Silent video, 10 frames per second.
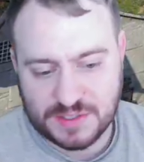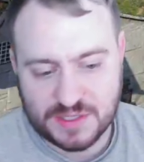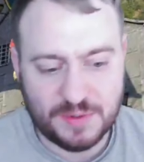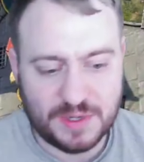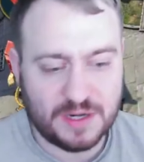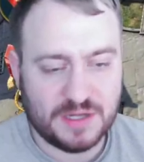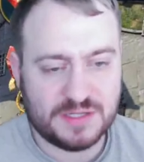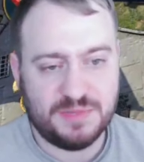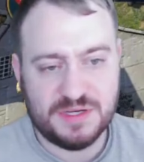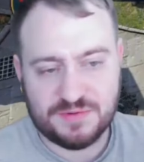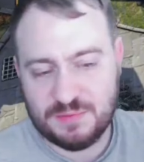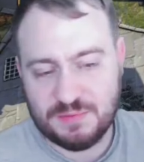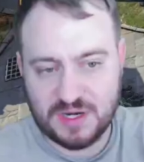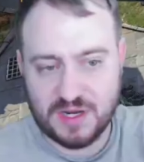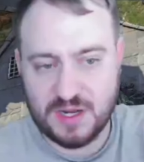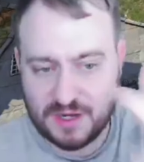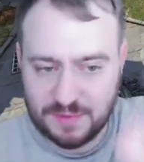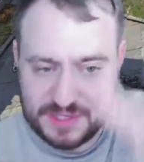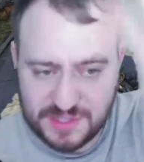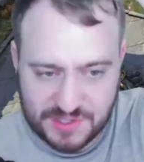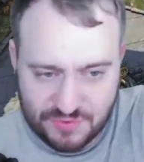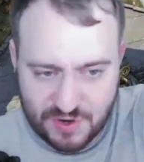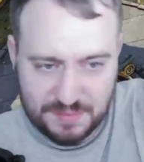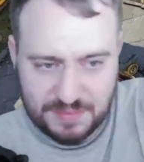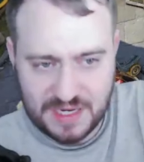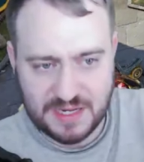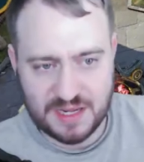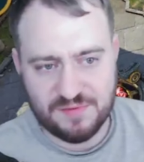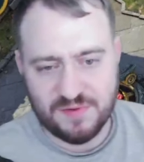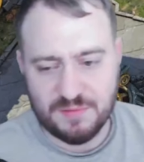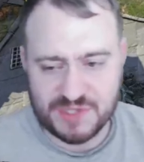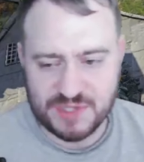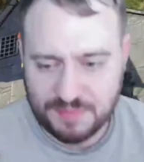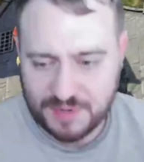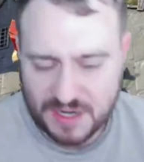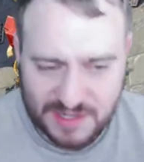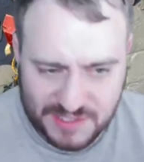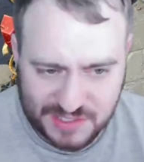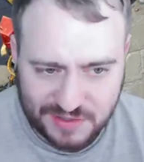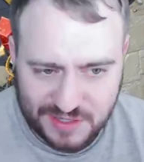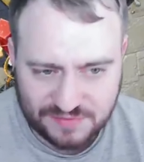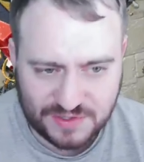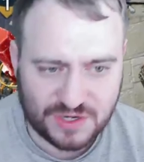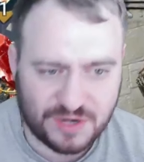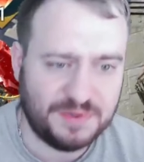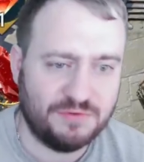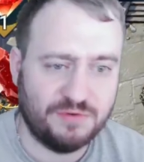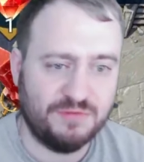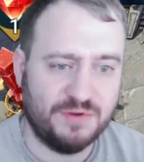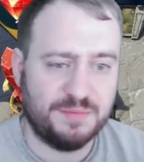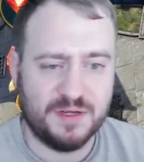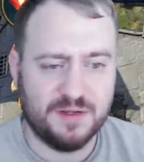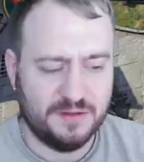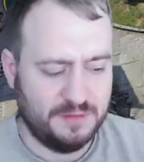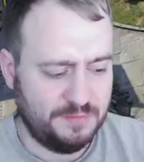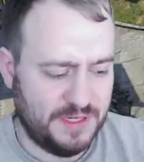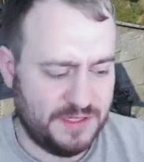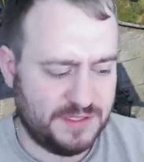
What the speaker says: Anyway, guys, please remember to like, comment, subscribe, hit that thumbs up, and I'll see you on the next video. I've been Grim Reaper. Peace.